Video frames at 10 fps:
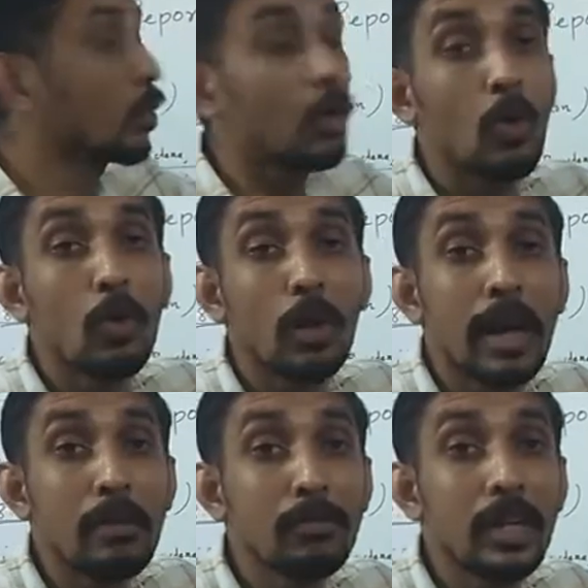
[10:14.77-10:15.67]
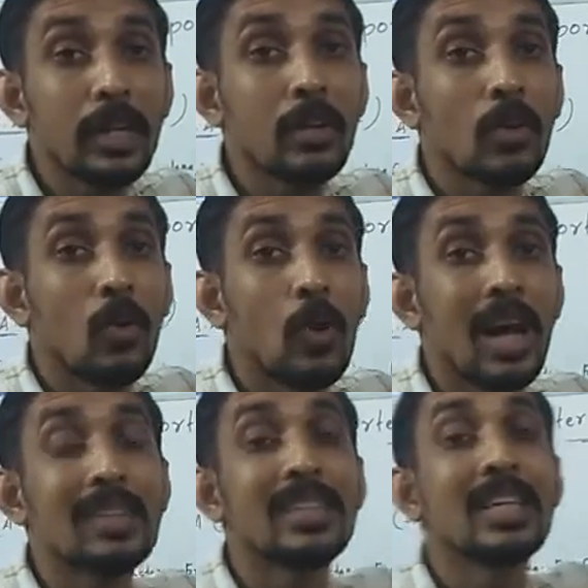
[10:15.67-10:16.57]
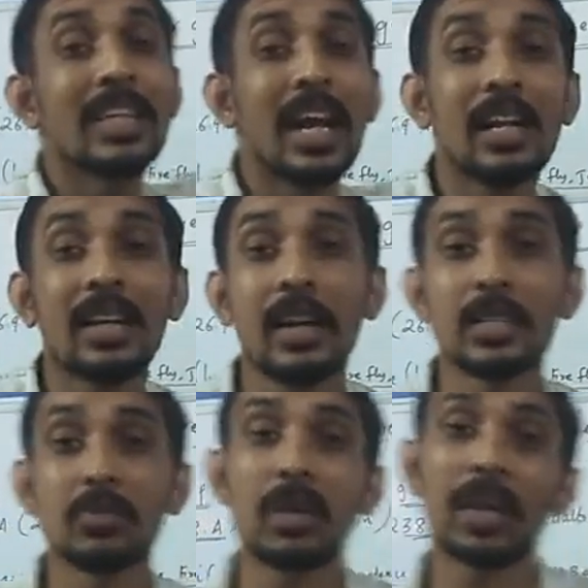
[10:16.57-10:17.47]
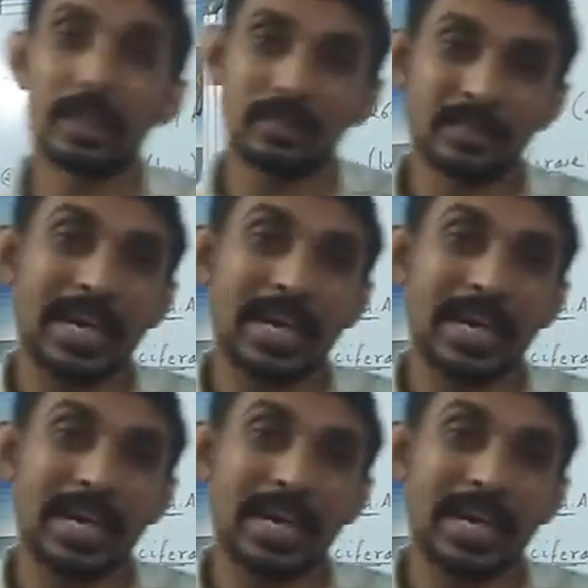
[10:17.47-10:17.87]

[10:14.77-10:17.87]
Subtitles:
chloramphenicol acetyltransferase.